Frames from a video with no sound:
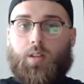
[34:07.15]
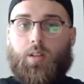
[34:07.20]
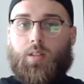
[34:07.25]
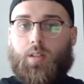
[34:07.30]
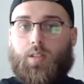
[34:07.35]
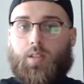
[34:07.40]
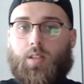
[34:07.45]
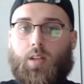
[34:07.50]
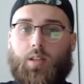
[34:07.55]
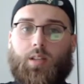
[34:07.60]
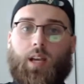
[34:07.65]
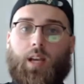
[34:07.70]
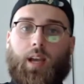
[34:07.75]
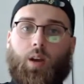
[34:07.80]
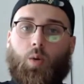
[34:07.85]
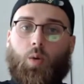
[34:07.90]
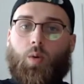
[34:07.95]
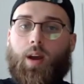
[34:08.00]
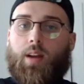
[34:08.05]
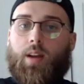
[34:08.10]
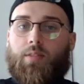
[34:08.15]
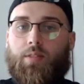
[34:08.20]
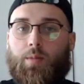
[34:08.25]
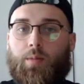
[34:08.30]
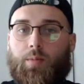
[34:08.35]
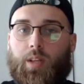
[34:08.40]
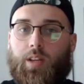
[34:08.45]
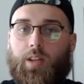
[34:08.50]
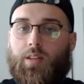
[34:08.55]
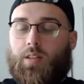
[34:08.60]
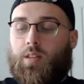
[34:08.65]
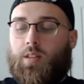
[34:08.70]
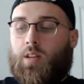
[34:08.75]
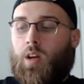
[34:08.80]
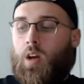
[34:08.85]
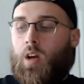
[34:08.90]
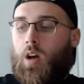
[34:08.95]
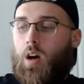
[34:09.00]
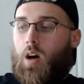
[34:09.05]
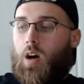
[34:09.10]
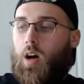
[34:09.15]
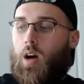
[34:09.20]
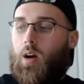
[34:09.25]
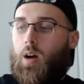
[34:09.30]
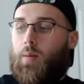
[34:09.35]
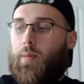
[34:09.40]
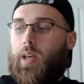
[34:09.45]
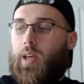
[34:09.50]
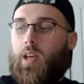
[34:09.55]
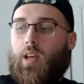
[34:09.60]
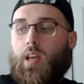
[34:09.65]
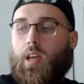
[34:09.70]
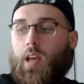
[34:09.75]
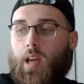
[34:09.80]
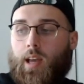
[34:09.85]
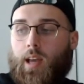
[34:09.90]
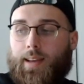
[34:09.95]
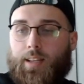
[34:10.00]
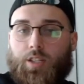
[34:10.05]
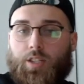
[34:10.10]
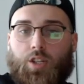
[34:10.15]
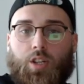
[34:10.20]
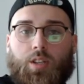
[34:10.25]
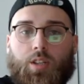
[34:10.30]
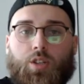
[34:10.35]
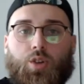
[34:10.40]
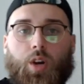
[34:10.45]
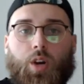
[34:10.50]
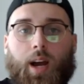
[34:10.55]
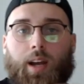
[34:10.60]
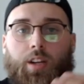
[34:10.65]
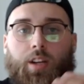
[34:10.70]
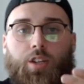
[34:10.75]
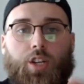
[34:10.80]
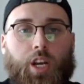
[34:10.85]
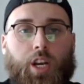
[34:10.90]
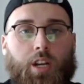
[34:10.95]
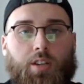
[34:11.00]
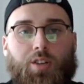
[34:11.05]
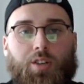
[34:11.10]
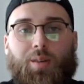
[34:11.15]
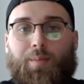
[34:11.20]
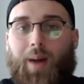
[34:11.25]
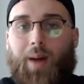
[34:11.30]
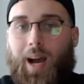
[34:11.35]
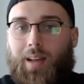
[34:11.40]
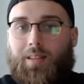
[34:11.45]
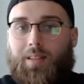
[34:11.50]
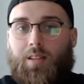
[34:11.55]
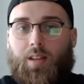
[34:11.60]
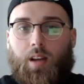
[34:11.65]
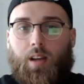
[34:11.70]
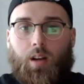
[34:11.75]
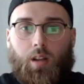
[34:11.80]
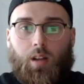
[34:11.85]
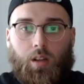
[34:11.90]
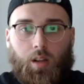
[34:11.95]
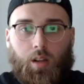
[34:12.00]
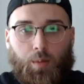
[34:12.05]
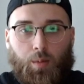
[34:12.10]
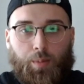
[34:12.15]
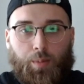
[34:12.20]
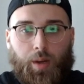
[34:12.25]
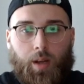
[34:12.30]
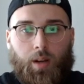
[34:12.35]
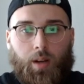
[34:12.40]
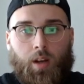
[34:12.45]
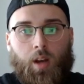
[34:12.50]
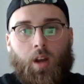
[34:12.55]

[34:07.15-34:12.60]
to take away from this is just try and change your mindset a little bit